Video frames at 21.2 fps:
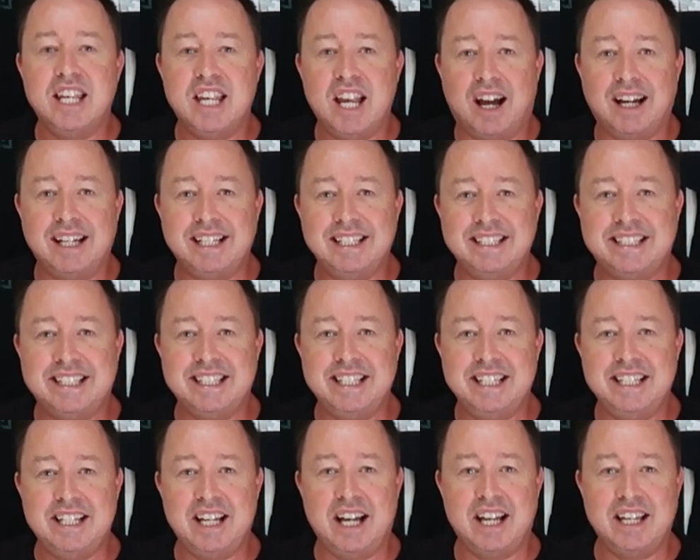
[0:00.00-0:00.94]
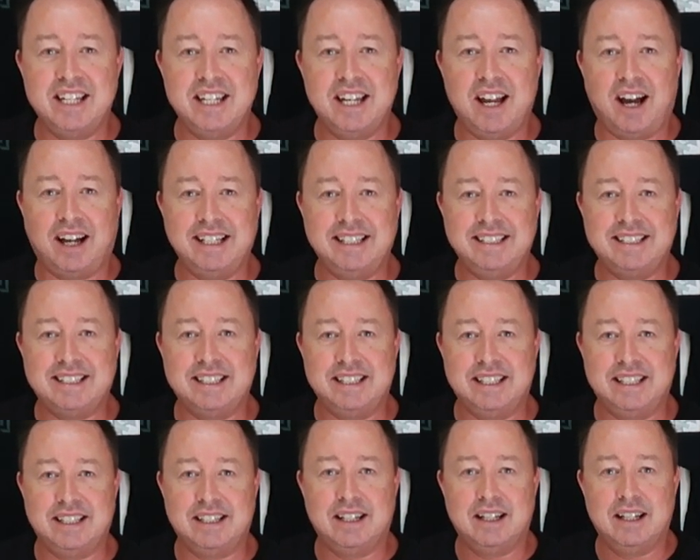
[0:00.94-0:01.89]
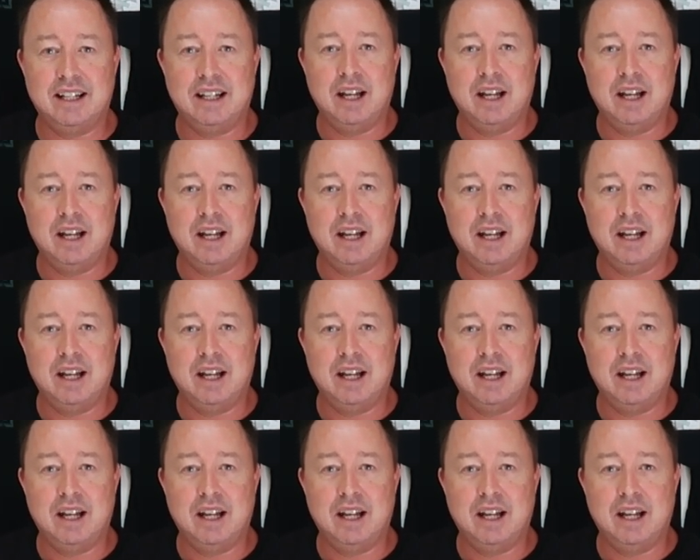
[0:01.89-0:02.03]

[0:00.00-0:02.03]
1990.